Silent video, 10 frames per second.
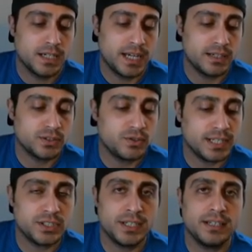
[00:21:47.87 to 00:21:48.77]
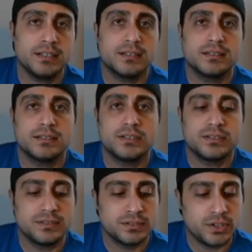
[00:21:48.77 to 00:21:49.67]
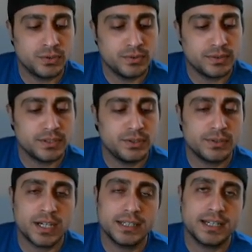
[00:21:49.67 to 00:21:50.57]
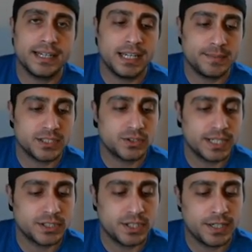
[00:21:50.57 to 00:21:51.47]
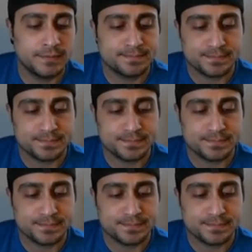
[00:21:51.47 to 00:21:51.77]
Now, stretching, do a lot of dynamic stretching